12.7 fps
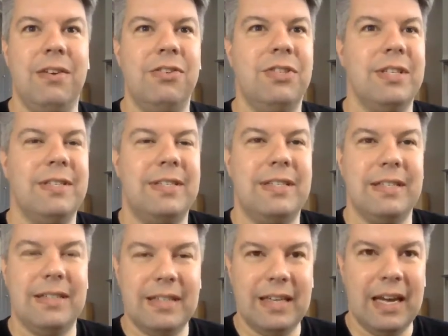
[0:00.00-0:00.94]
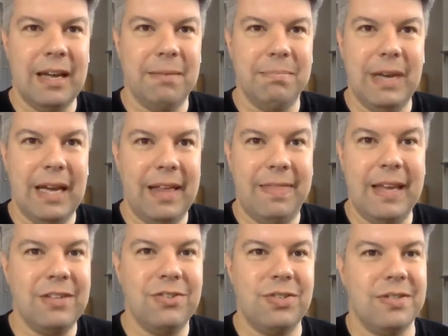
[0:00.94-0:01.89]
They're just, um, I
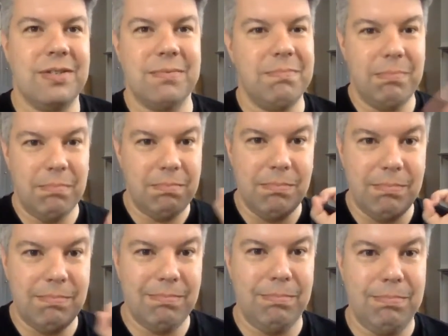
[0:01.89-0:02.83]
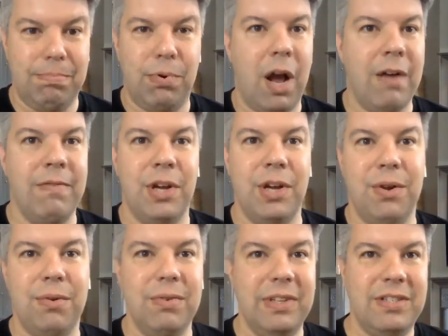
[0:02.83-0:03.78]
think it's just
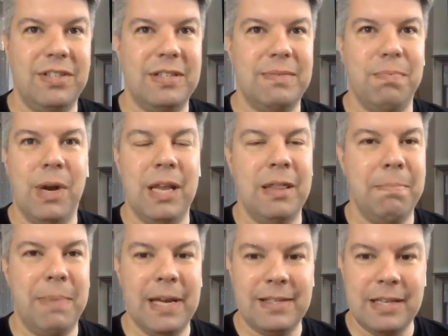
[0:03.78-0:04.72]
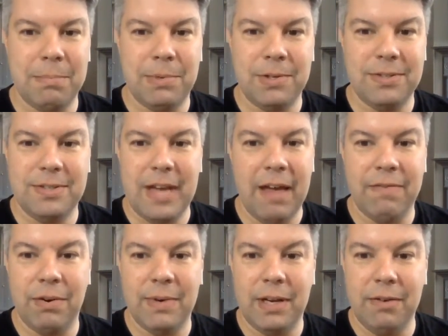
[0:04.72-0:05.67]
bravo. It's just one of the best numbers
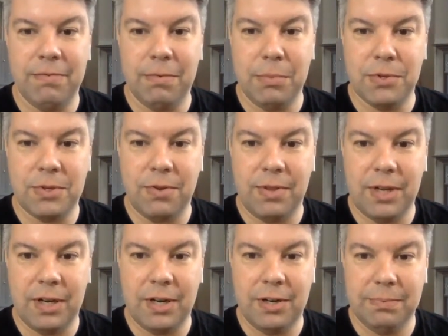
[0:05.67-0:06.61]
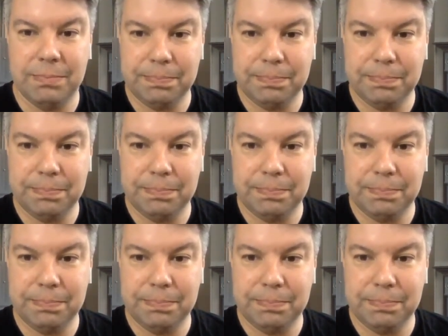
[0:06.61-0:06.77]
ever written for musical theater.